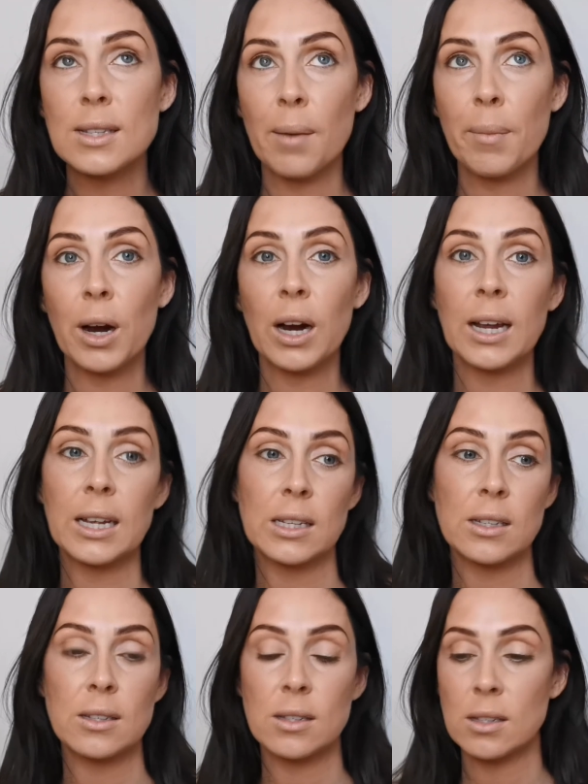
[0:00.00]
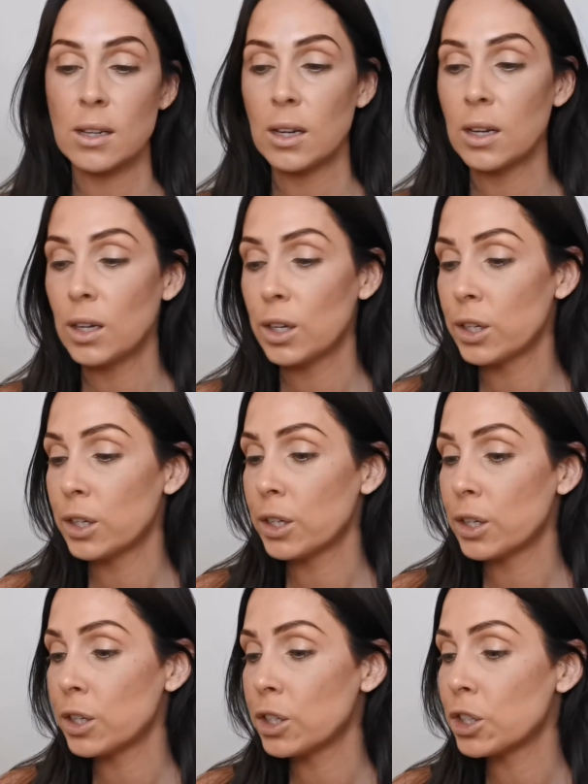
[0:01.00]
Summer is
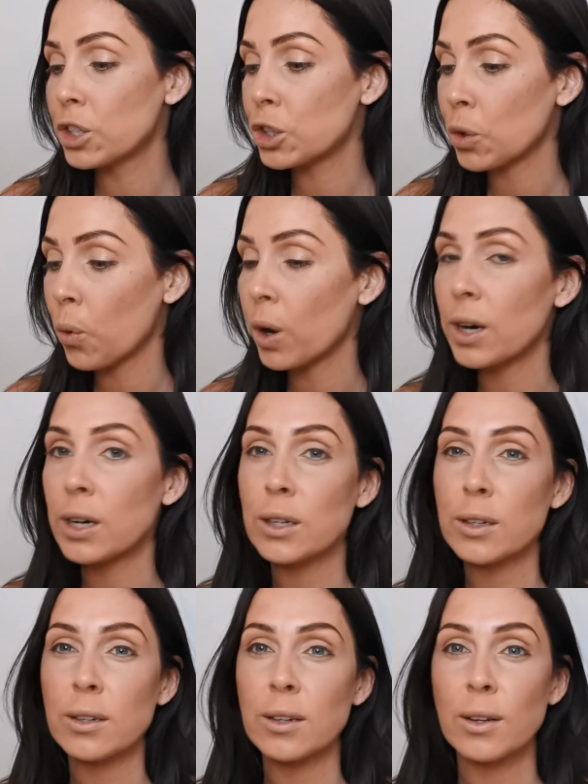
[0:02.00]
short.